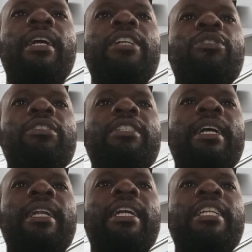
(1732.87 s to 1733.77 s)
caissons
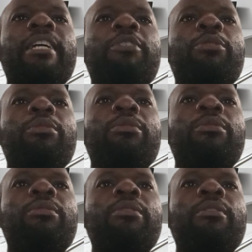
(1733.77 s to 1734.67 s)
can adapt
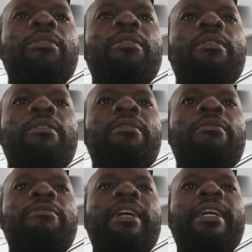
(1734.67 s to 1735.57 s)
to
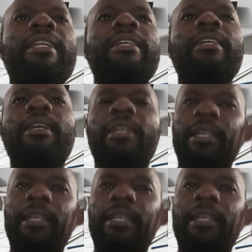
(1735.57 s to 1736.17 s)
varying